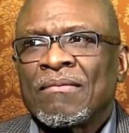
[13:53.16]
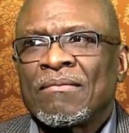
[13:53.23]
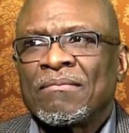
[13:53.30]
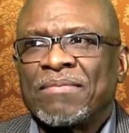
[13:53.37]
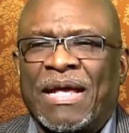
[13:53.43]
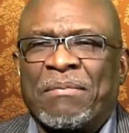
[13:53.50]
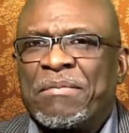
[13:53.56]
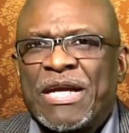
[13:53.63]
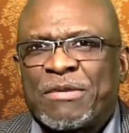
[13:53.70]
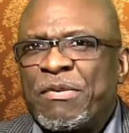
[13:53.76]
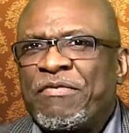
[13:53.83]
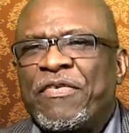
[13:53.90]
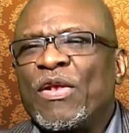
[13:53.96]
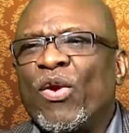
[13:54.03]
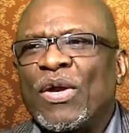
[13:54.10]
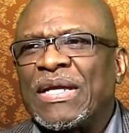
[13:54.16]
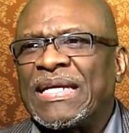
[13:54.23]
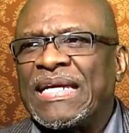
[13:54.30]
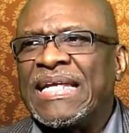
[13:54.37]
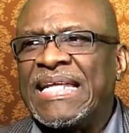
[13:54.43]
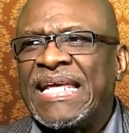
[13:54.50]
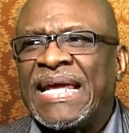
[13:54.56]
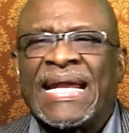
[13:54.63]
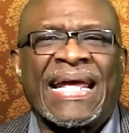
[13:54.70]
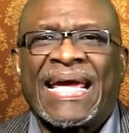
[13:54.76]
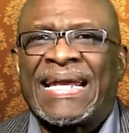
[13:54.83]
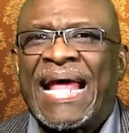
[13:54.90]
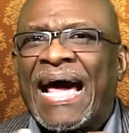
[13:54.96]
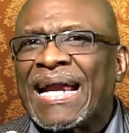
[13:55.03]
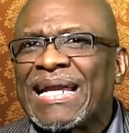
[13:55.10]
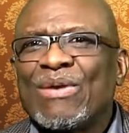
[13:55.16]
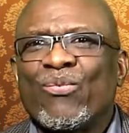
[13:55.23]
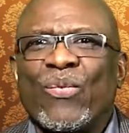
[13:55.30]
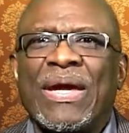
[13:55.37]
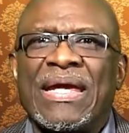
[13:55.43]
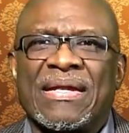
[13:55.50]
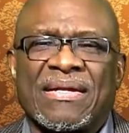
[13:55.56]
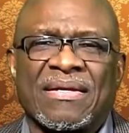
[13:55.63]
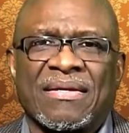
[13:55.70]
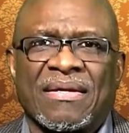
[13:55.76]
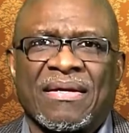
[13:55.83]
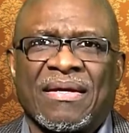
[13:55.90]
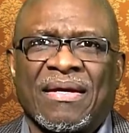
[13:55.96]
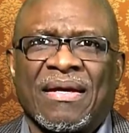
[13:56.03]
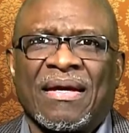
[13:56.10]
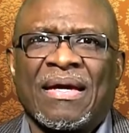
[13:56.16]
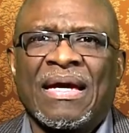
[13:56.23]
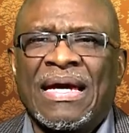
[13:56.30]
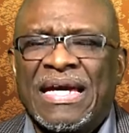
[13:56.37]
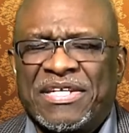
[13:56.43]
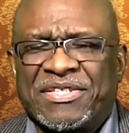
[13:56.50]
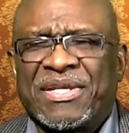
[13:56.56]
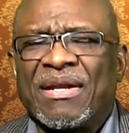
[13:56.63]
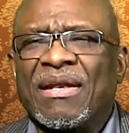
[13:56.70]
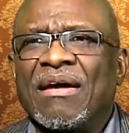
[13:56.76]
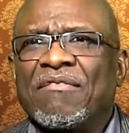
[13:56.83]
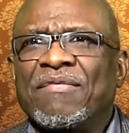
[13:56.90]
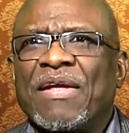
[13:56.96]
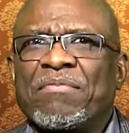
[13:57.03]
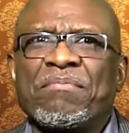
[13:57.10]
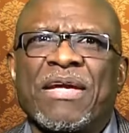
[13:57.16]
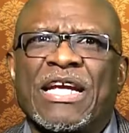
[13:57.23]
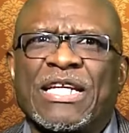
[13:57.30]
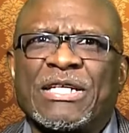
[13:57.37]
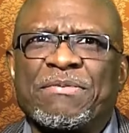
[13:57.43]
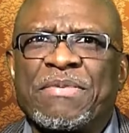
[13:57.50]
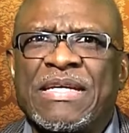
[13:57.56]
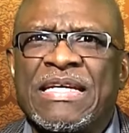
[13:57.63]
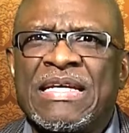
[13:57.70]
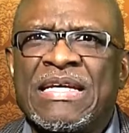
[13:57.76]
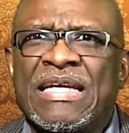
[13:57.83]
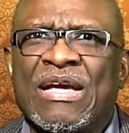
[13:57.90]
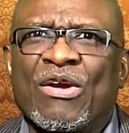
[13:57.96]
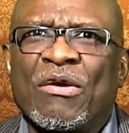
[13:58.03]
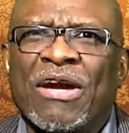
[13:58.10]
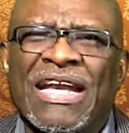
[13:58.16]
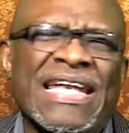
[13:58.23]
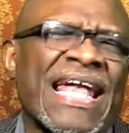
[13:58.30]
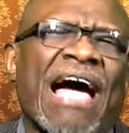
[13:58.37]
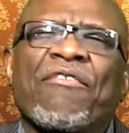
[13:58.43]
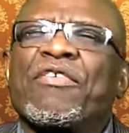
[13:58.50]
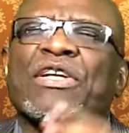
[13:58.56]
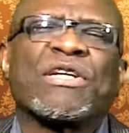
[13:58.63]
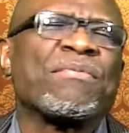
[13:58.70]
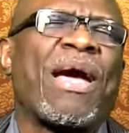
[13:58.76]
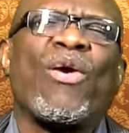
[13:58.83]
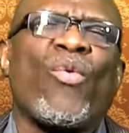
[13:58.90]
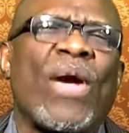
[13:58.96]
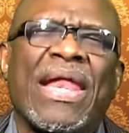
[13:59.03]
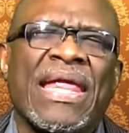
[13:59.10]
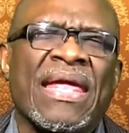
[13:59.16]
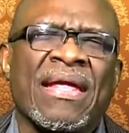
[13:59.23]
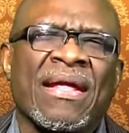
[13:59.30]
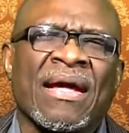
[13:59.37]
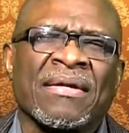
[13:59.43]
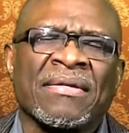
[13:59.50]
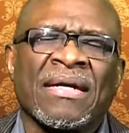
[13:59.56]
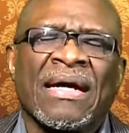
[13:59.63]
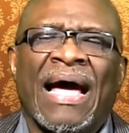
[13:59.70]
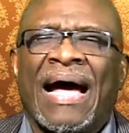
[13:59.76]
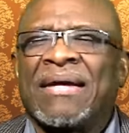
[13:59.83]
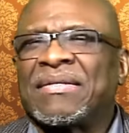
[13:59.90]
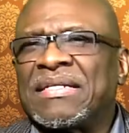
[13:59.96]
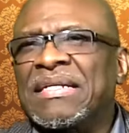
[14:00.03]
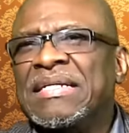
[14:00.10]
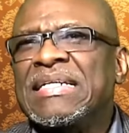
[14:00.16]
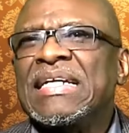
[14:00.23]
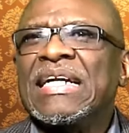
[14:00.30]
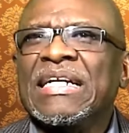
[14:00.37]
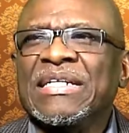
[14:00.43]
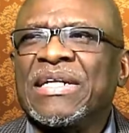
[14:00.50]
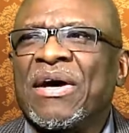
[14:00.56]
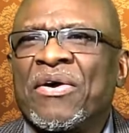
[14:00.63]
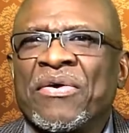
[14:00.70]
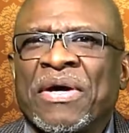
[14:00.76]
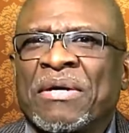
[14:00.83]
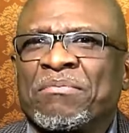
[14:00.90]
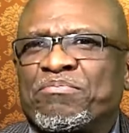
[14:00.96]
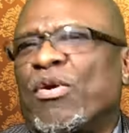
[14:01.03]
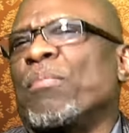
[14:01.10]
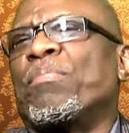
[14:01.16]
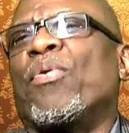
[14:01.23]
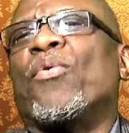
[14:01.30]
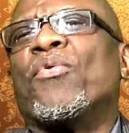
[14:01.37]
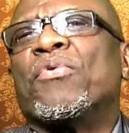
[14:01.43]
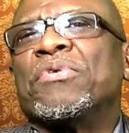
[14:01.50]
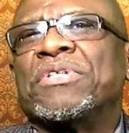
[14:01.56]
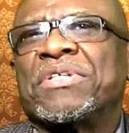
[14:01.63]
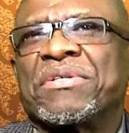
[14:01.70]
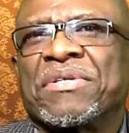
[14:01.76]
that makes me feel all giddy and I can hardly wait. It's the love that makes me lavish my wedding and to kneel down and propose,